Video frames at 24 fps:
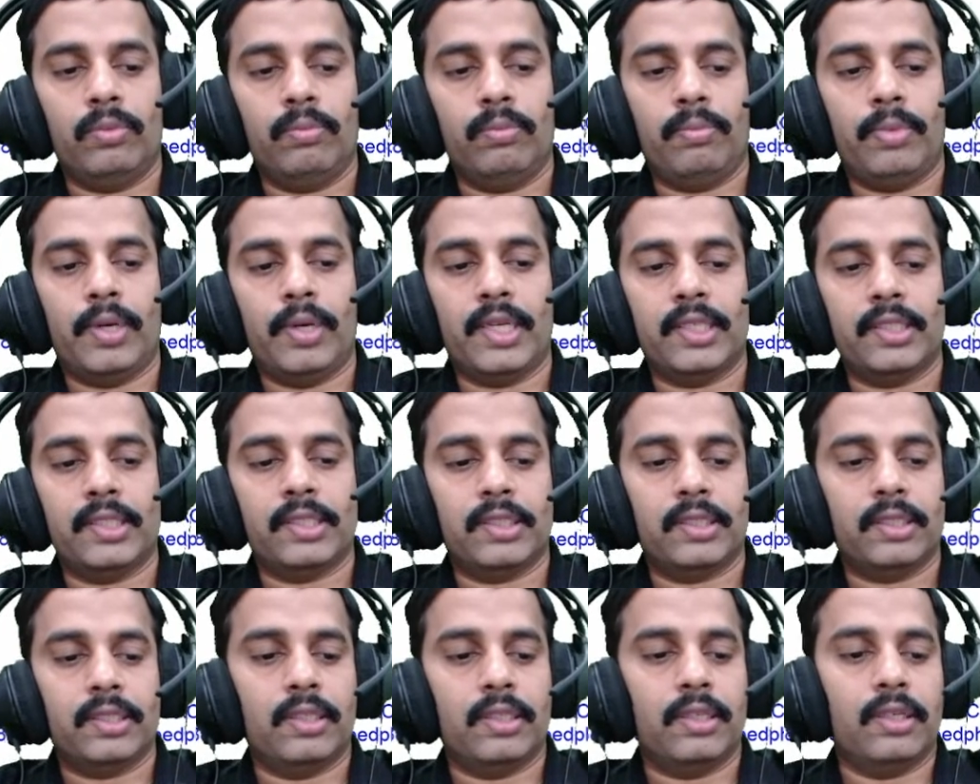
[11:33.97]

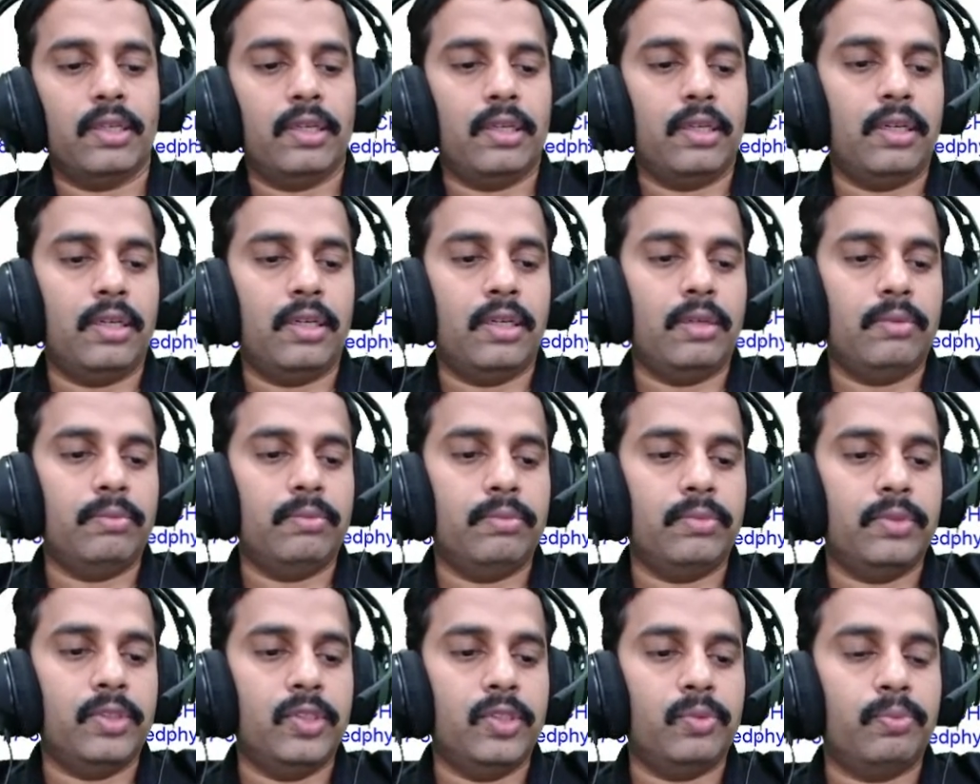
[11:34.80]
plus
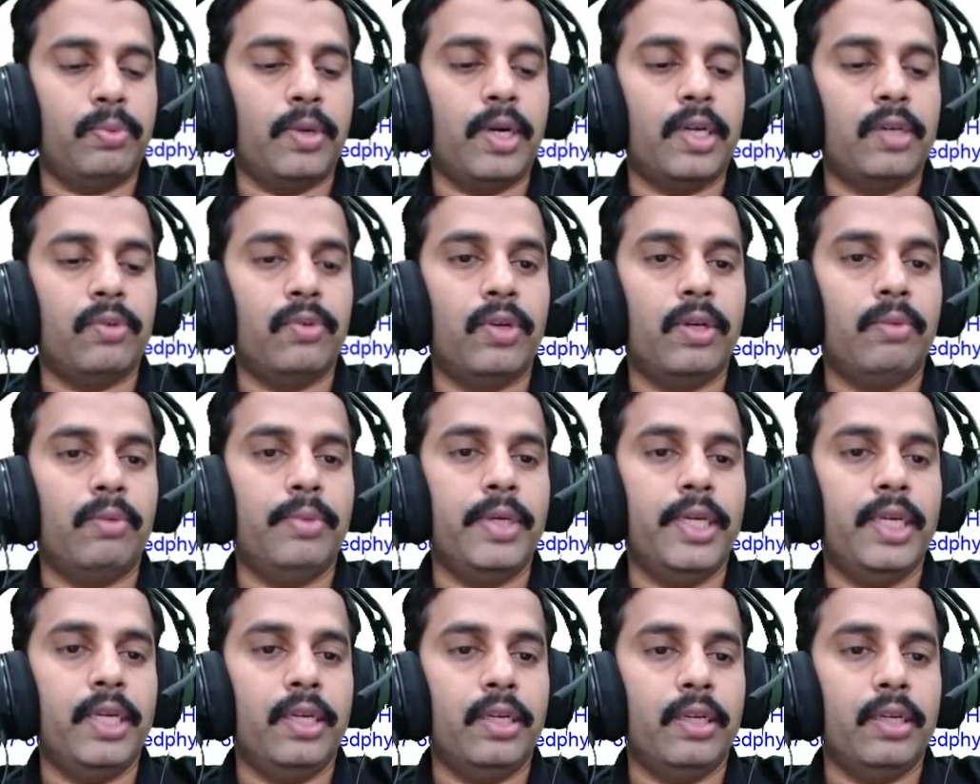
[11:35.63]
this part will
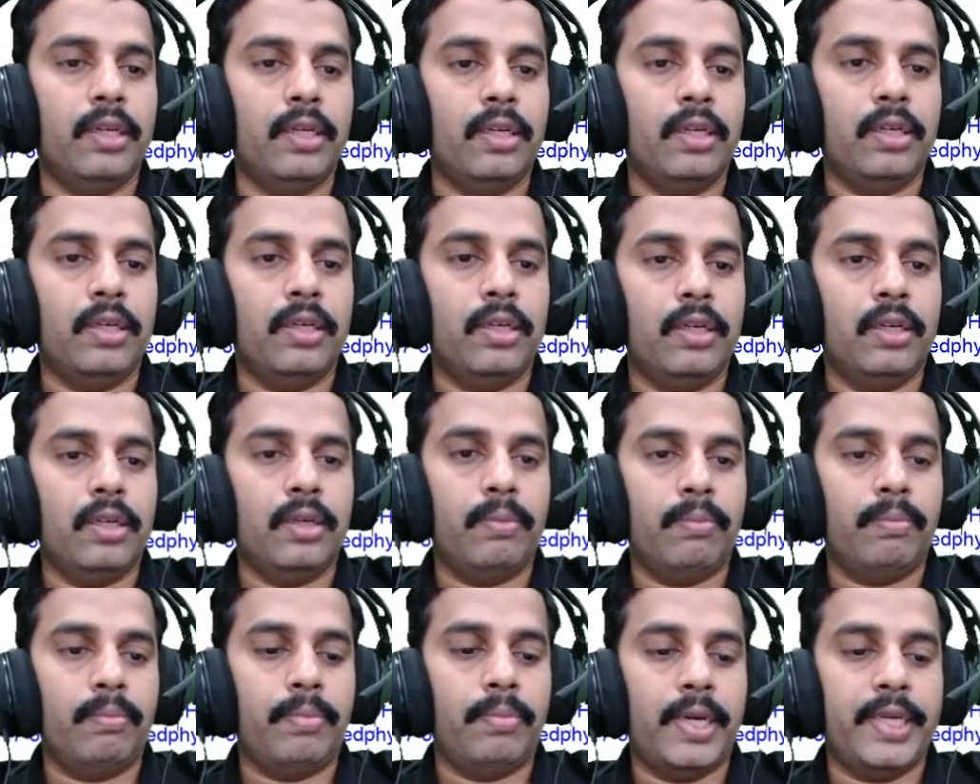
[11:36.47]
be
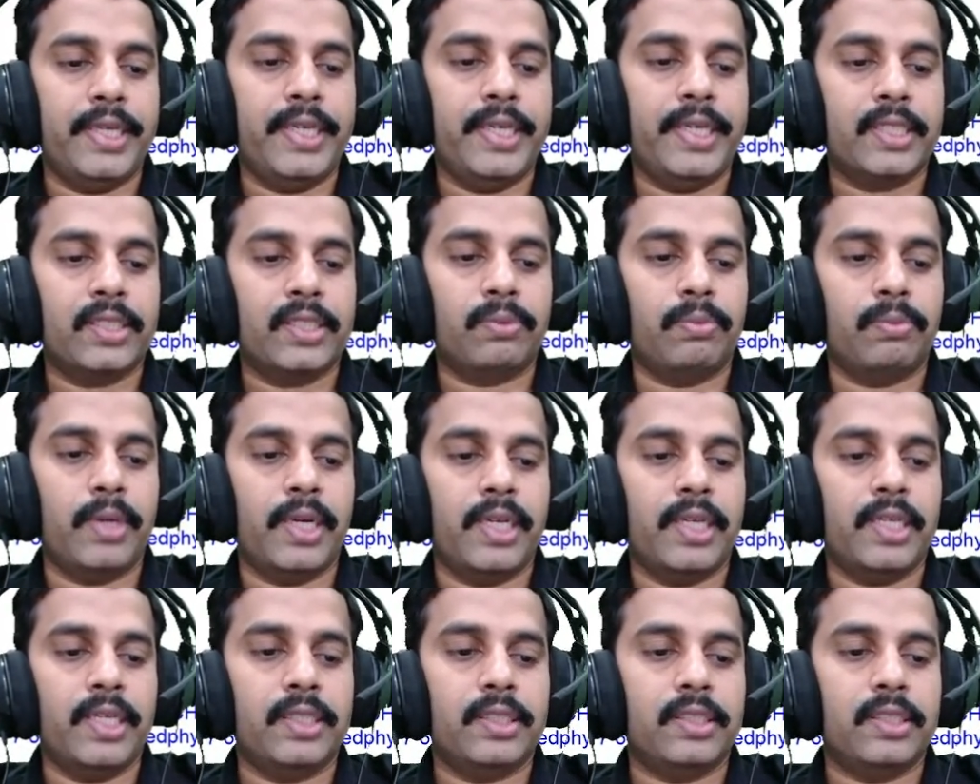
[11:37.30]
pi x
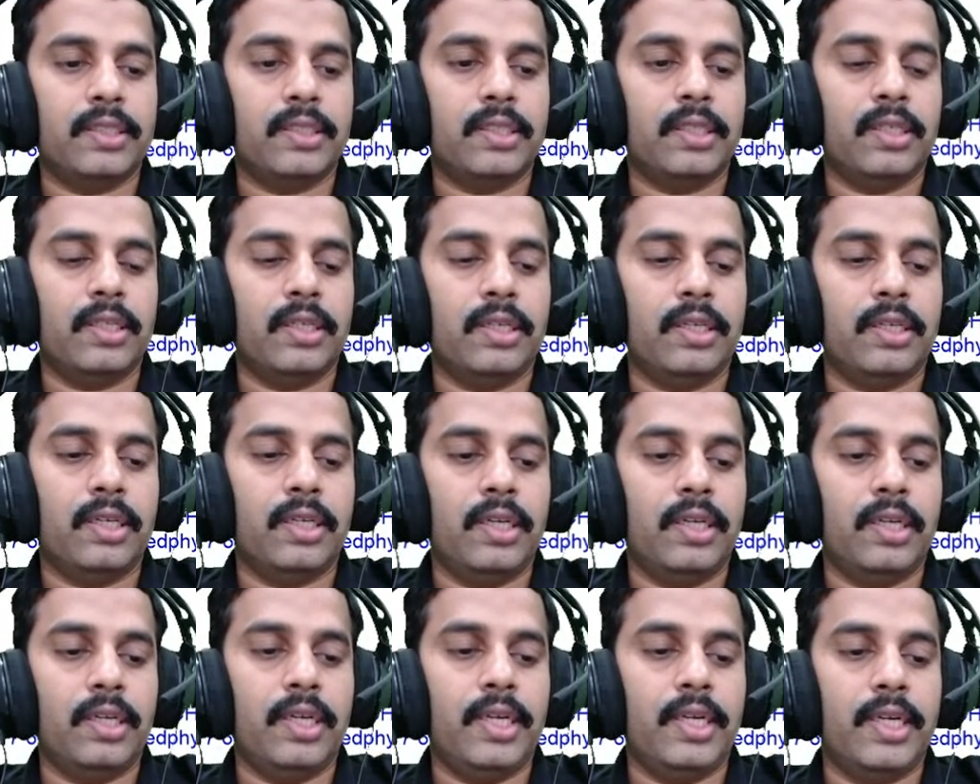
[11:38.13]
minus
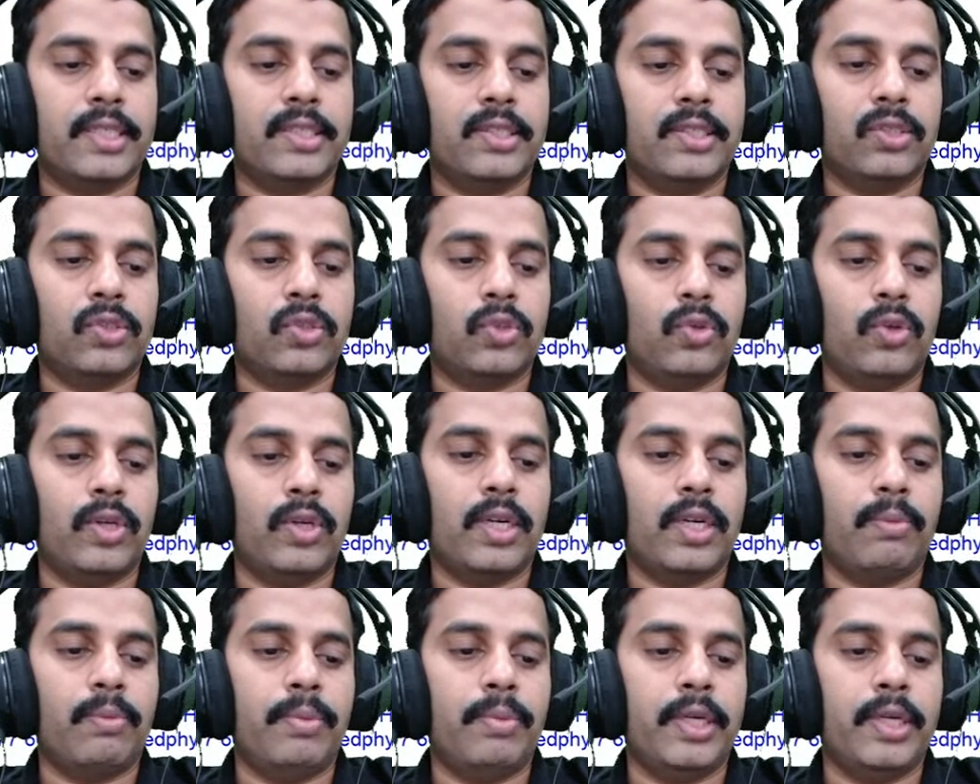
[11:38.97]
x
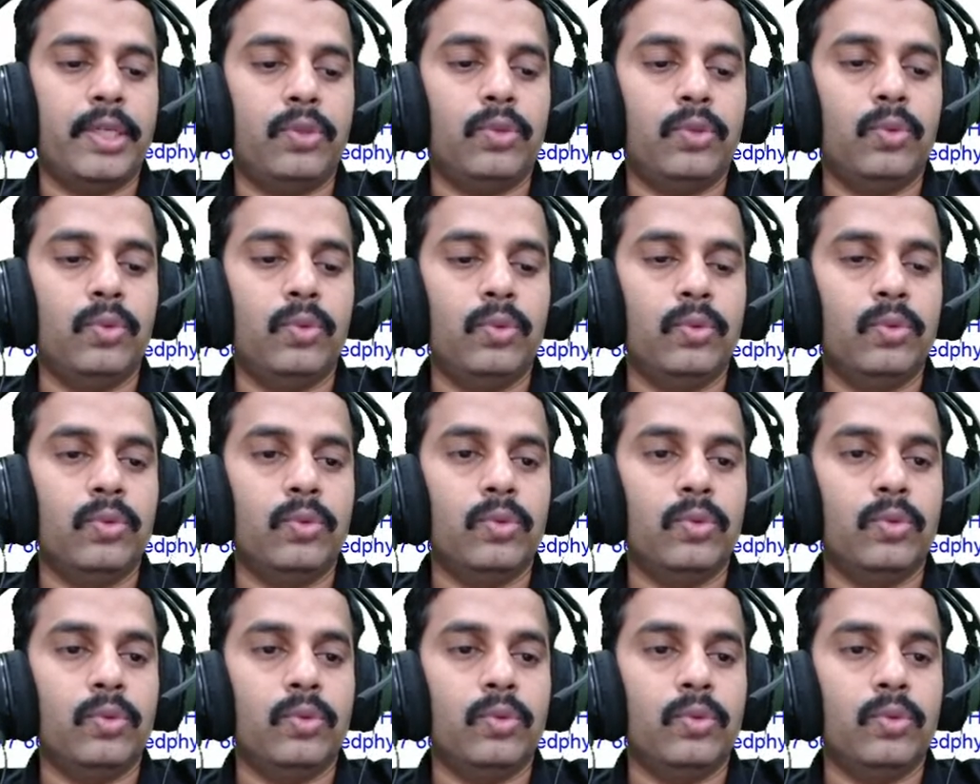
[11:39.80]
square by 2,